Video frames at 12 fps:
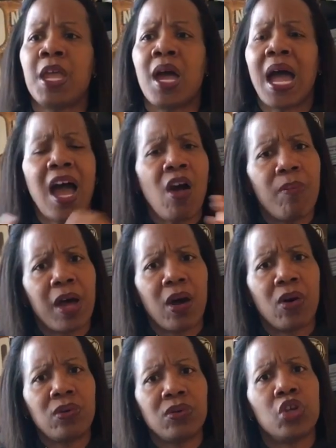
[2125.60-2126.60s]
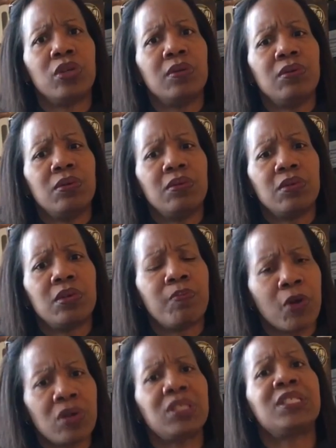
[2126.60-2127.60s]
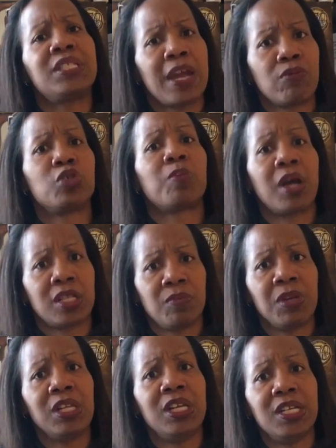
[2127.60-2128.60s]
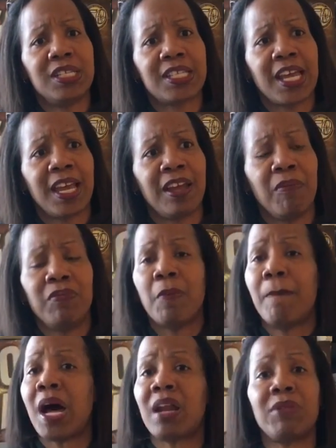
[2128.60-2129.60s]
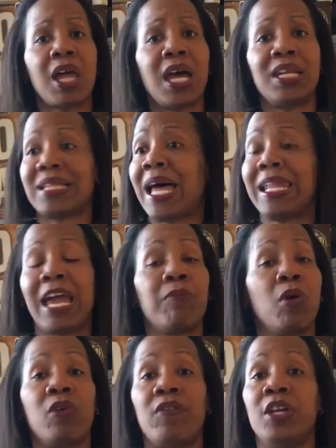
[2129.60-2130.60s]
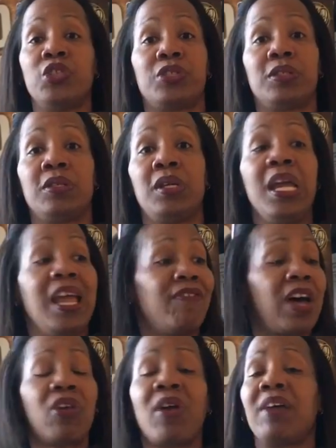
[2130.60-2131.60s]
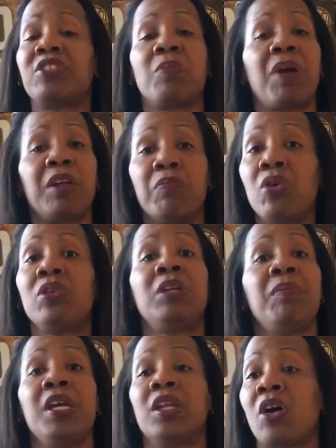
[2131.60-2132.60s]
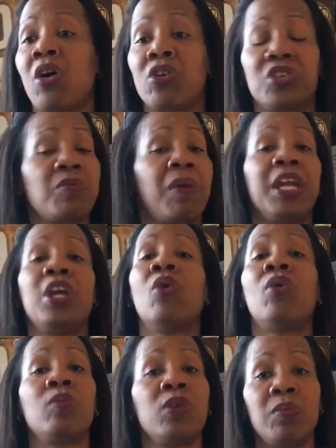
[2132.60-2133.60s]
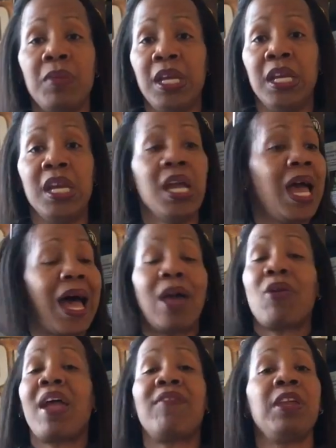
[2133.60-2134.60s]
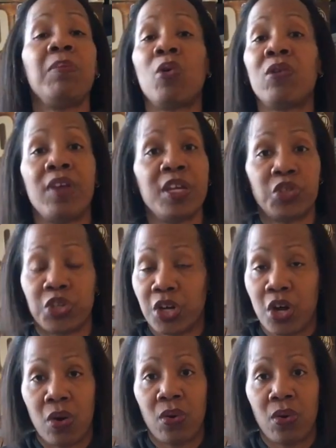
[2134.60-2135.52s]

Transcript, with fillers: how about the person take responsibility to say, the bottom line is I lack motivation. If I don't have somebody pulling me along or somebody going with me, I don't have any motivation to go.